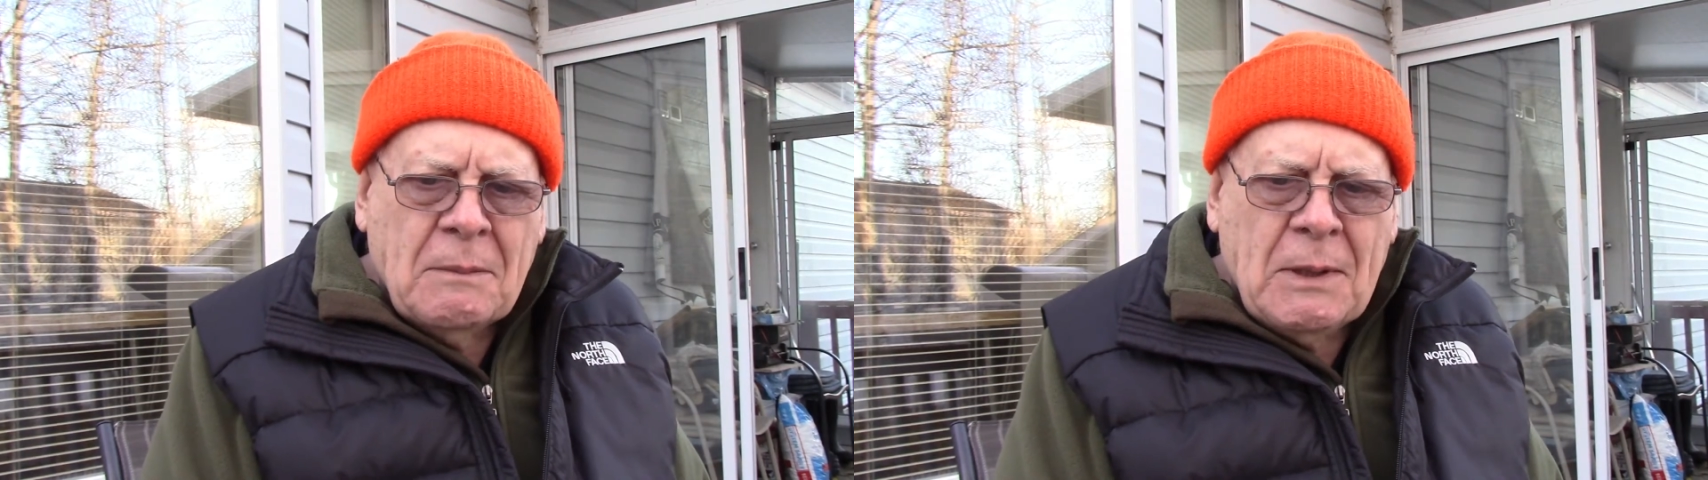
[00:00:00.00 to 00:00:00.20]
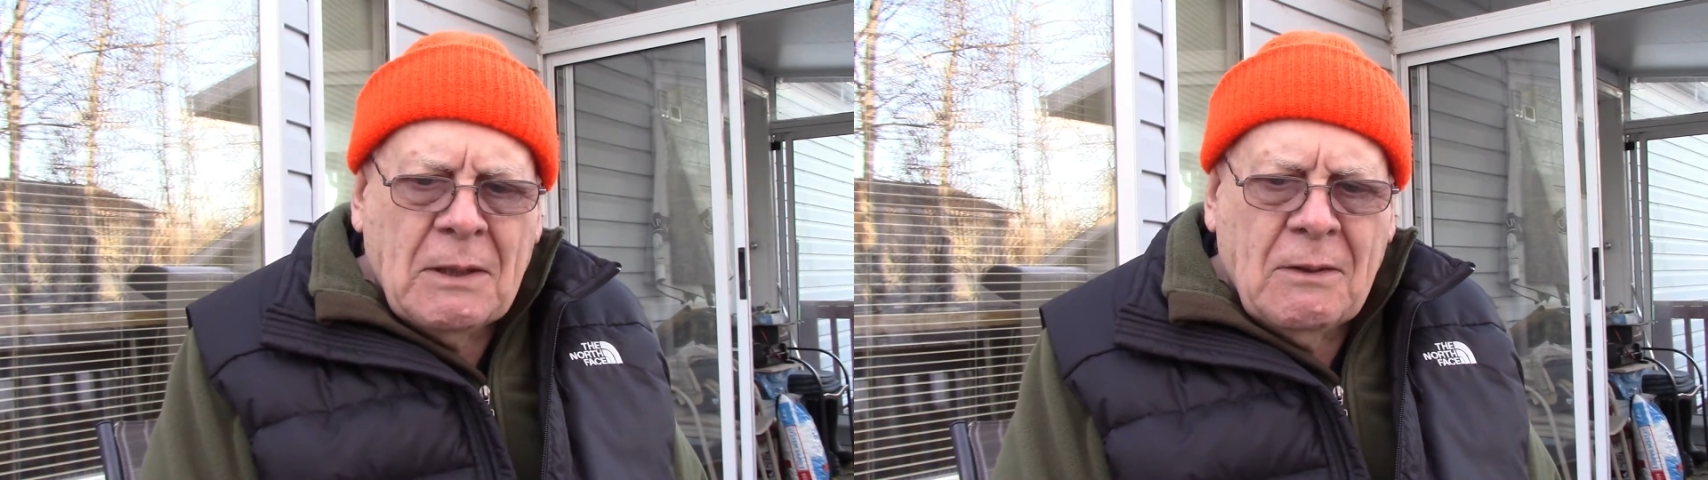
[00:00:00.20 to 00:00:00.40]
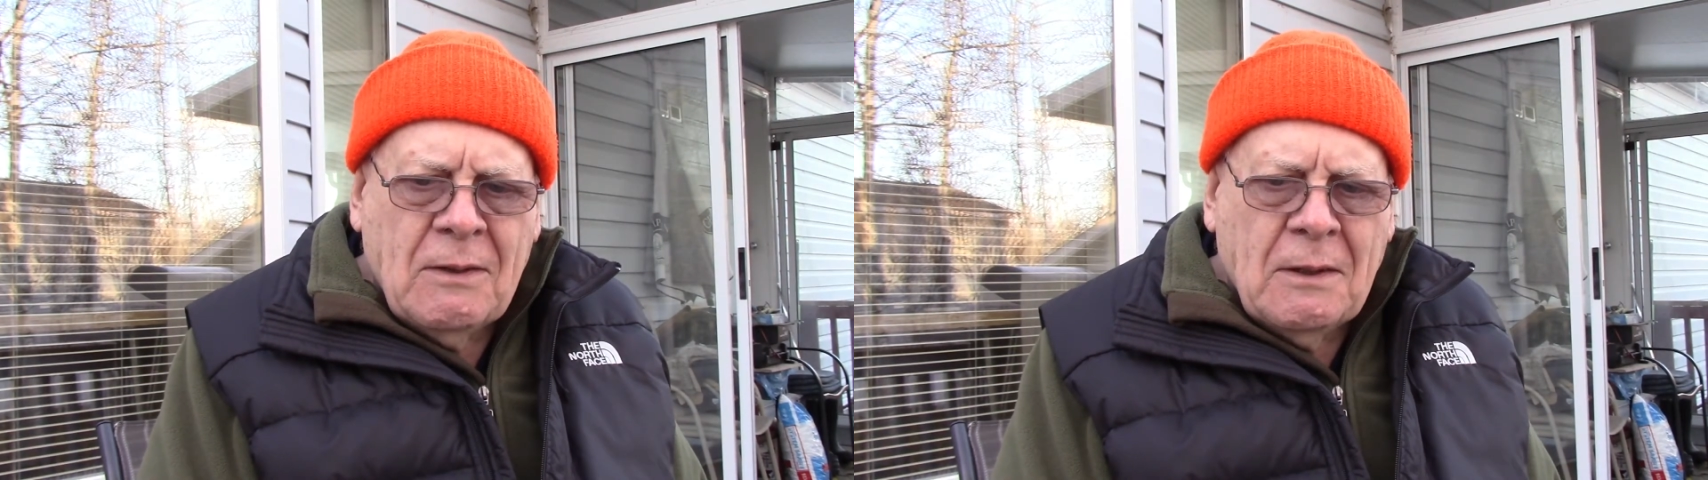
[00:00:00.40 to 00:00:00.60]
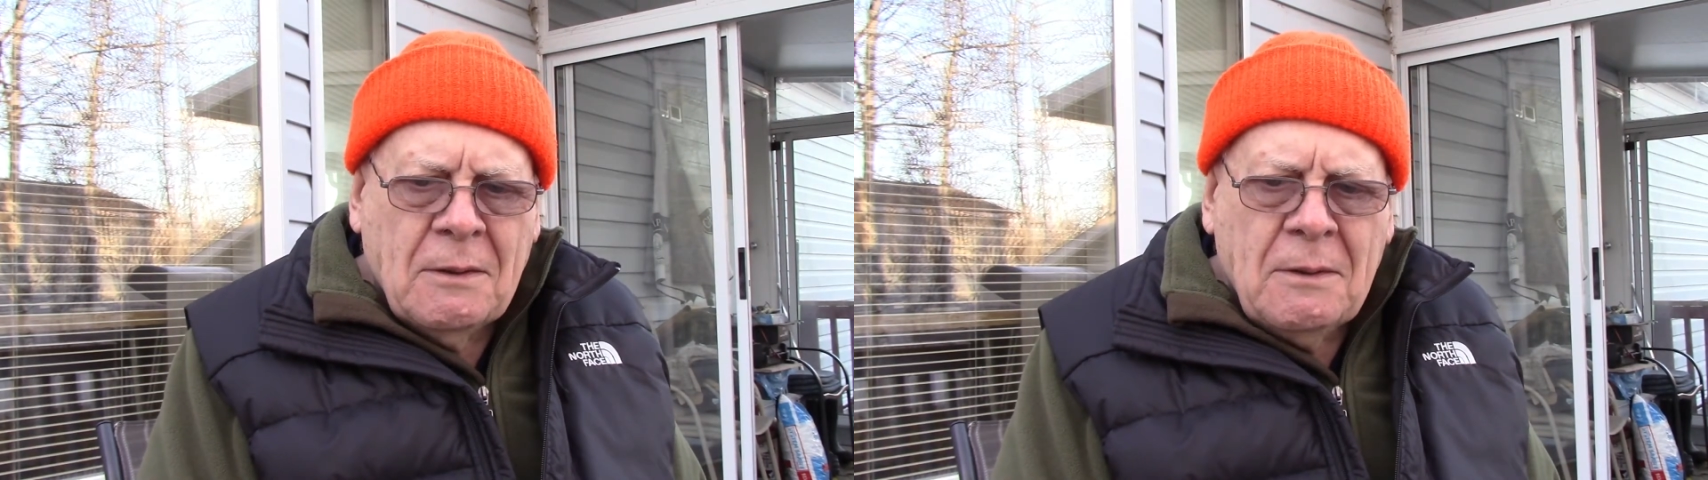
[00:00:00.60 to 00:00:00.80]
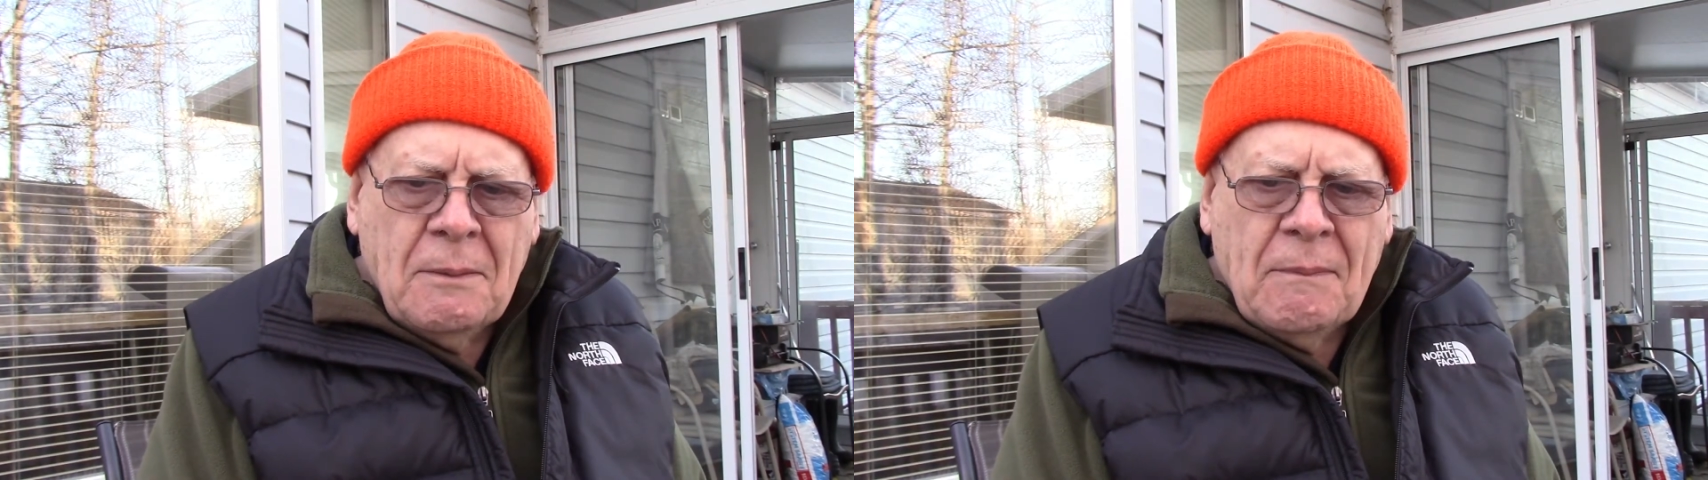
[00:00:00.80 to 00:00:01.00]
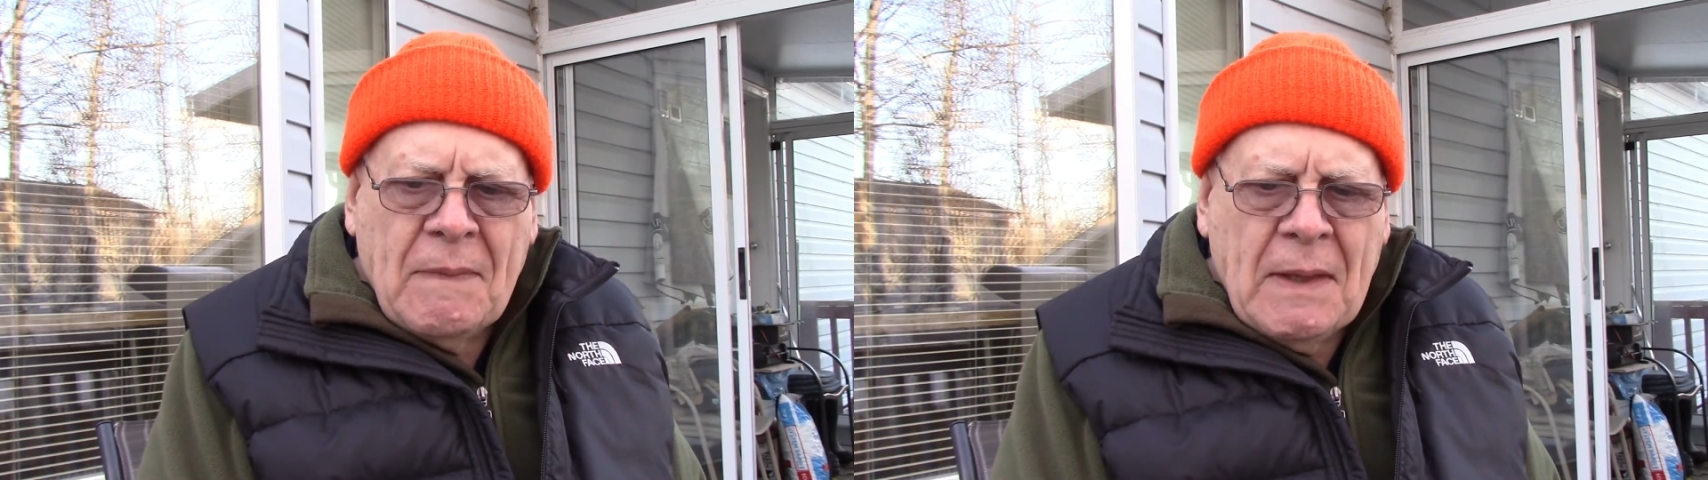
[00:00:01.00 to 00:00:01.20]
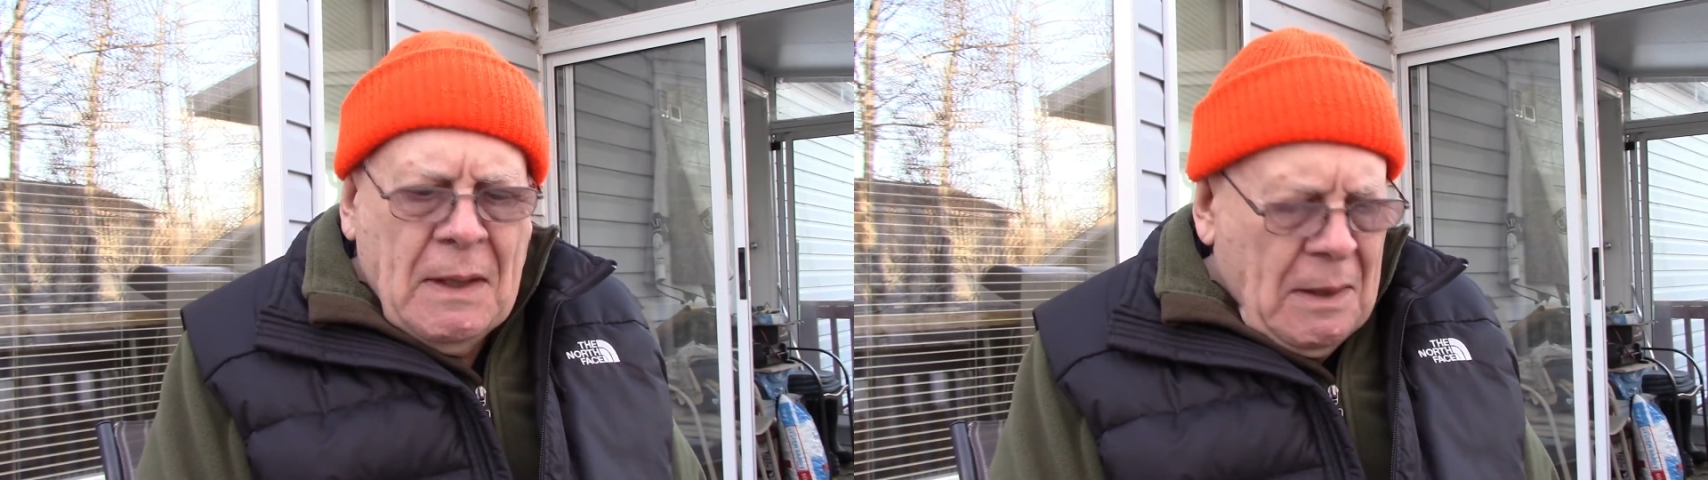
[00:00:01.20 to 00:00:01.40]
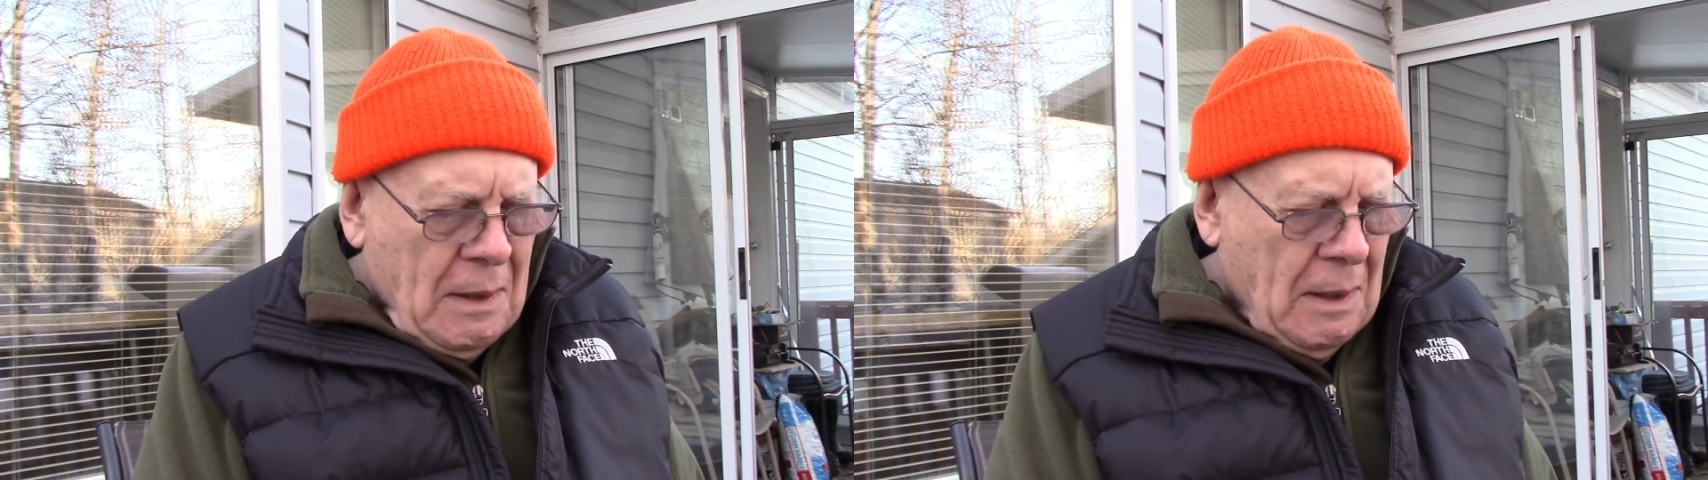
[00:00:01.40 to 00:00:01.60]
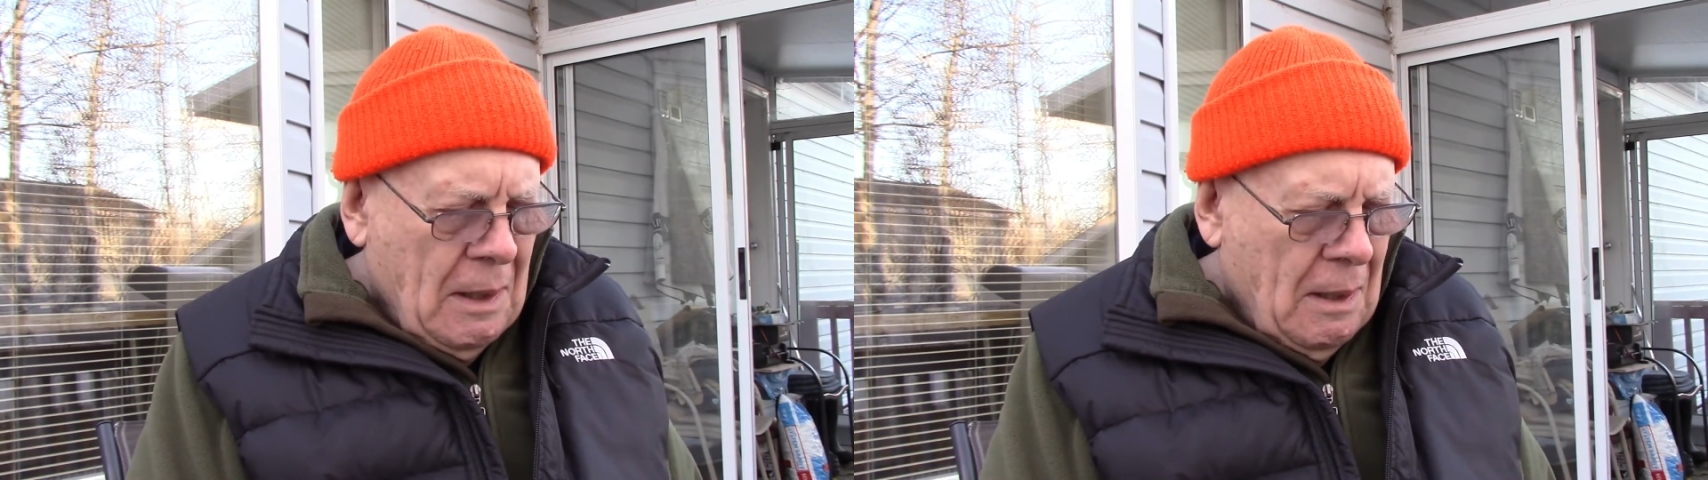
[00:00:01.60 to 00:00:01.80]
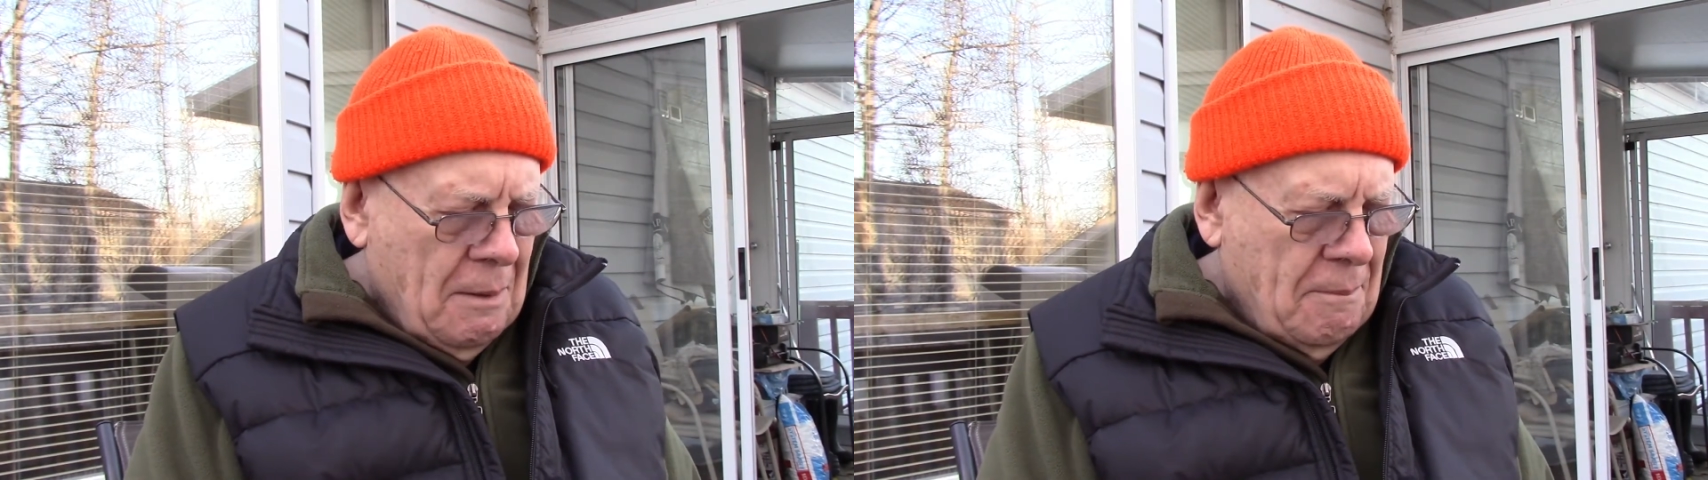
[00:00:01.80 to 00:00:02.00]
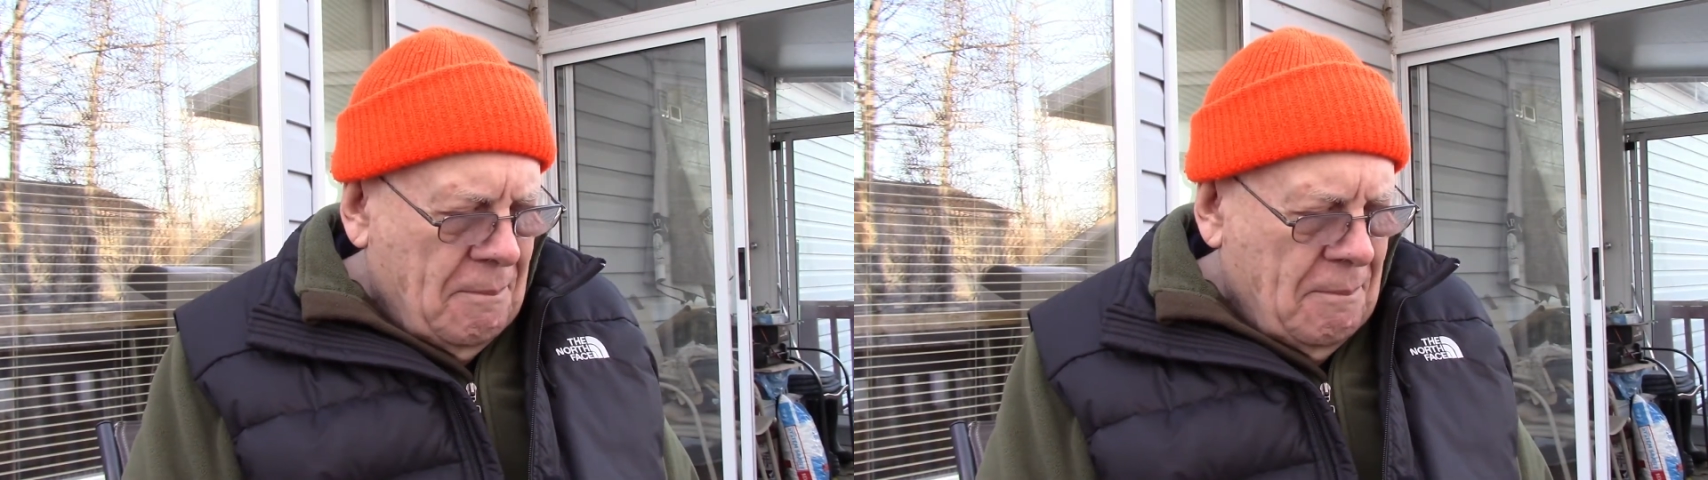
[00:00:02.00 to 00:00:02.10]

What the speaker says: be considered. I